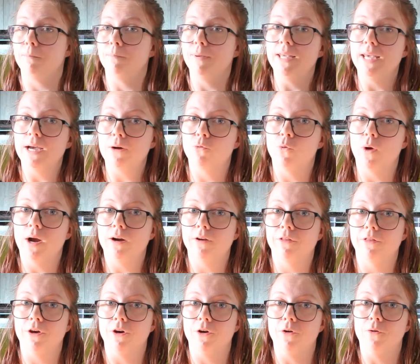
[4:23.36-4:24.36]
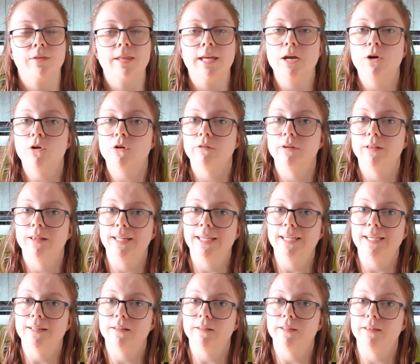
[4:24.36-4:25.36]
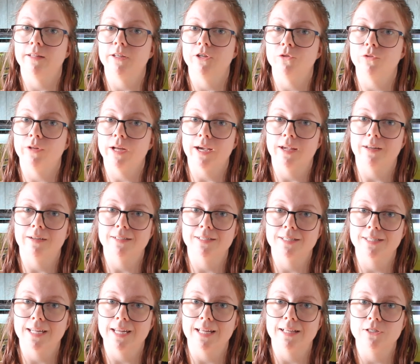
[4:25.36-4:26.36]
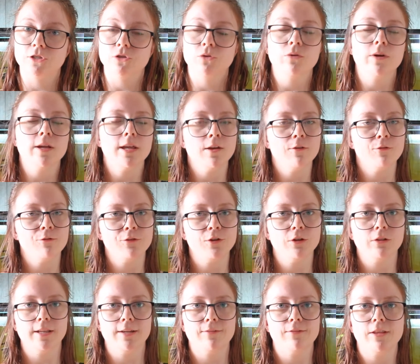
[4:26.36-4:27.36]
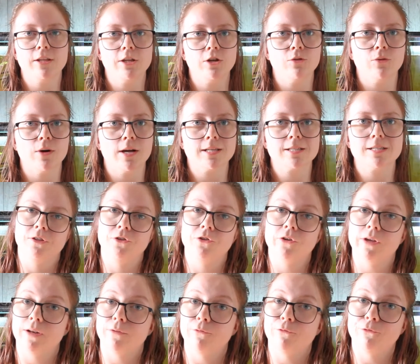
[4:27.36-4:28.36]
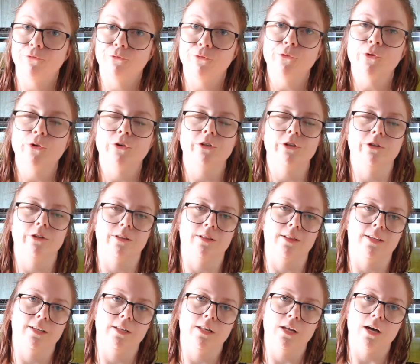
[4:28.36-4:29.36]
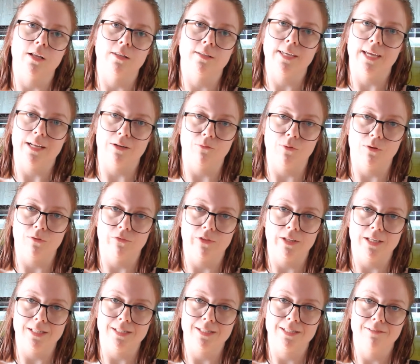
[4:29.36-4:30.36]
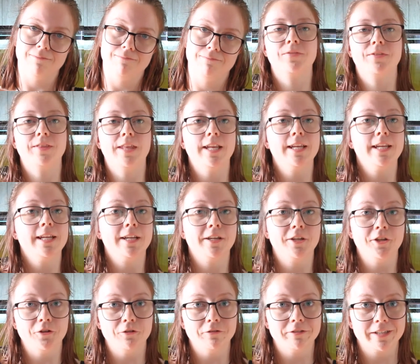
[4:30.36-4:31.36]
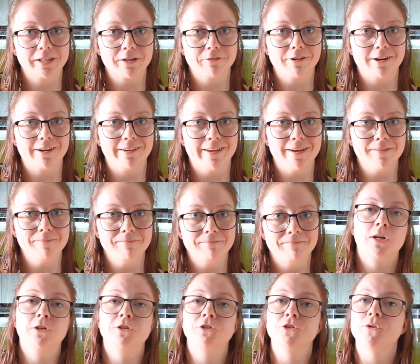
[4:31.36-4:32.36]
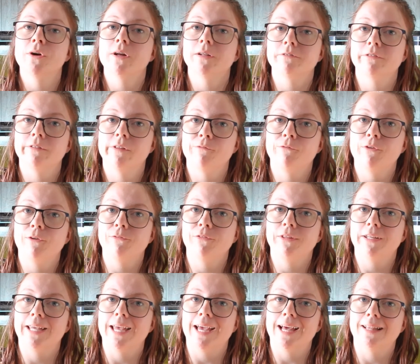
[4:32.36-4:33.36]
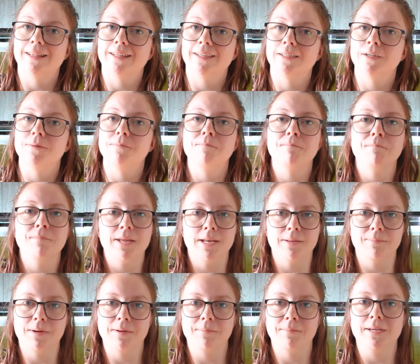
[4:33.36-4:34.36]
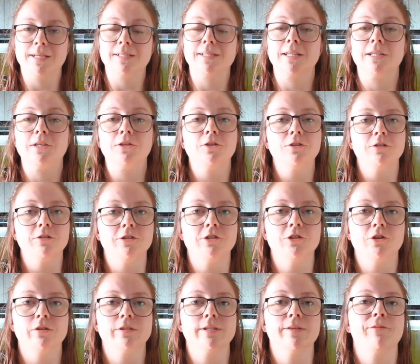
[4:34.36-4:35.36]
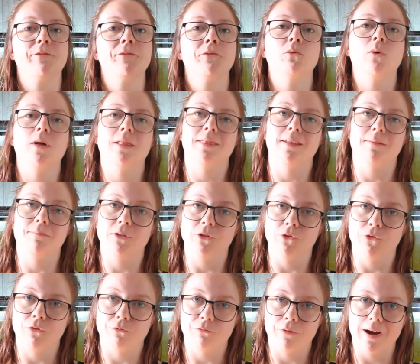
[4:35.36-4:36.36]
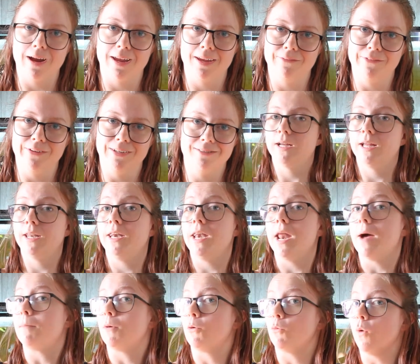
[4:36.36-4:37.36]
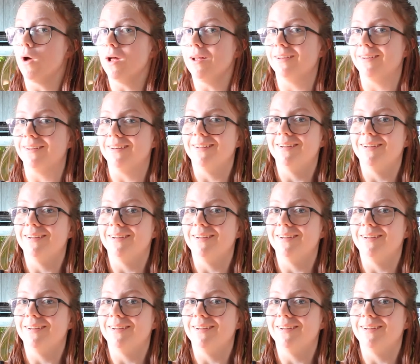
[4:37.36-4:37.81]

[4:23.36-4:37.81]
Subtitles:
Be aware though, they are illegal in the United States, so if you live in the US, you can unfortunately not get one of these. They need a huge aquarium. A 250-gallon minimum is a good choice if you want them to thrive. And number 1,